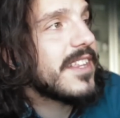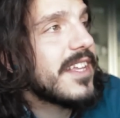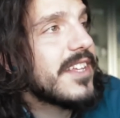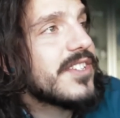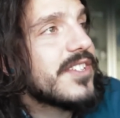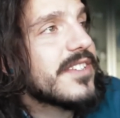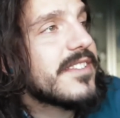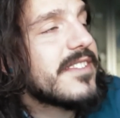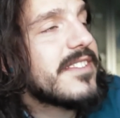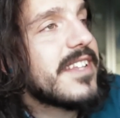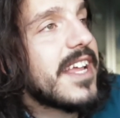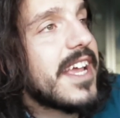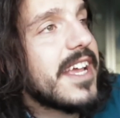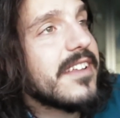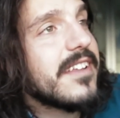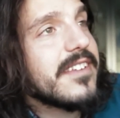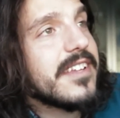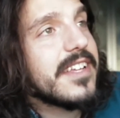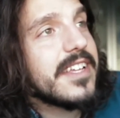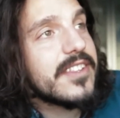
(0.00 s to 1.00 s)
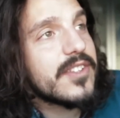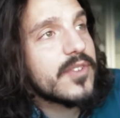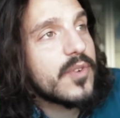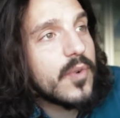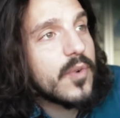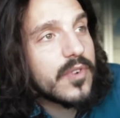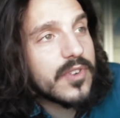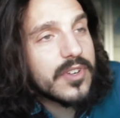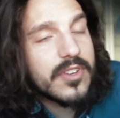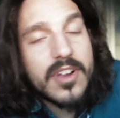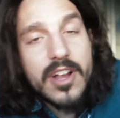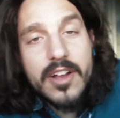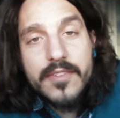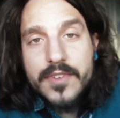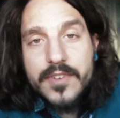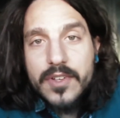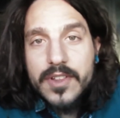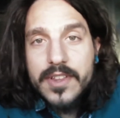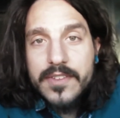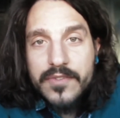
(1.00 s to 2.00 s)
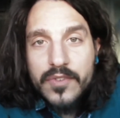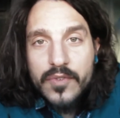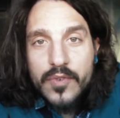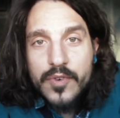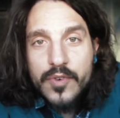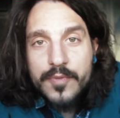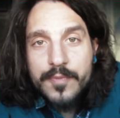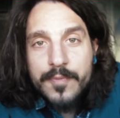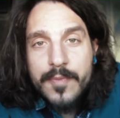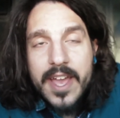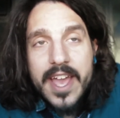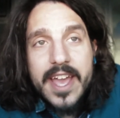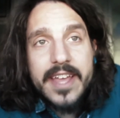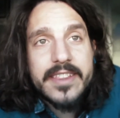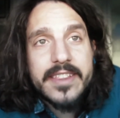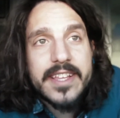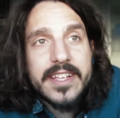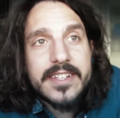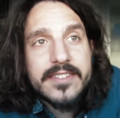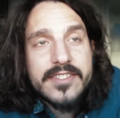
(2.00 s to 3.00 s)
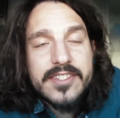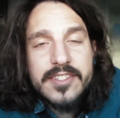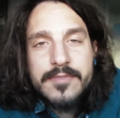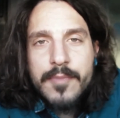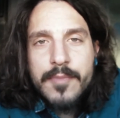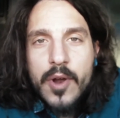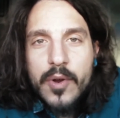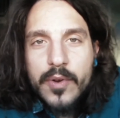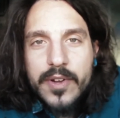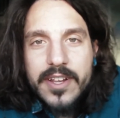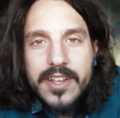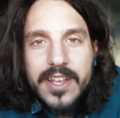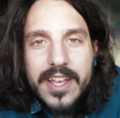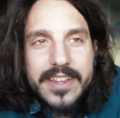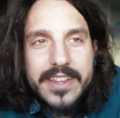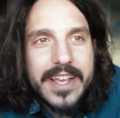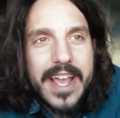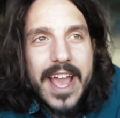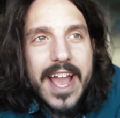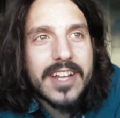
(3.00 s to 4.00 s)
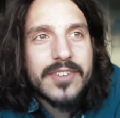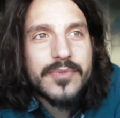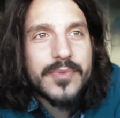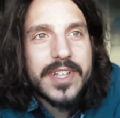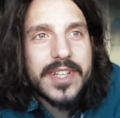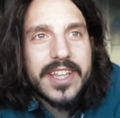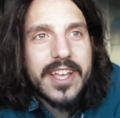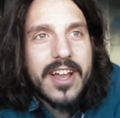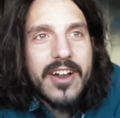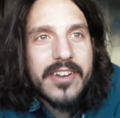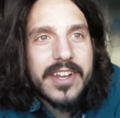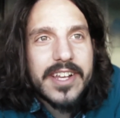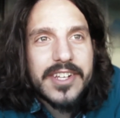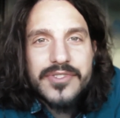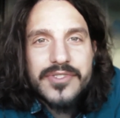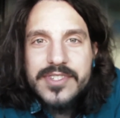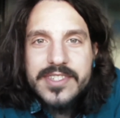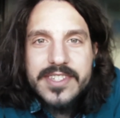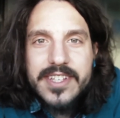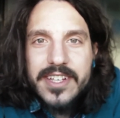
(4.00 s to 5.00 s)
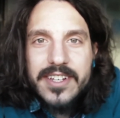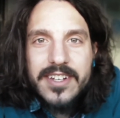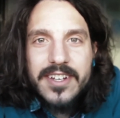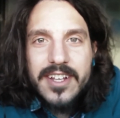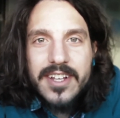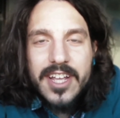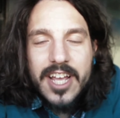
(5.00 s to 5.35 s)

They just stand in the corner of your living room and they smoke and they act really uninterested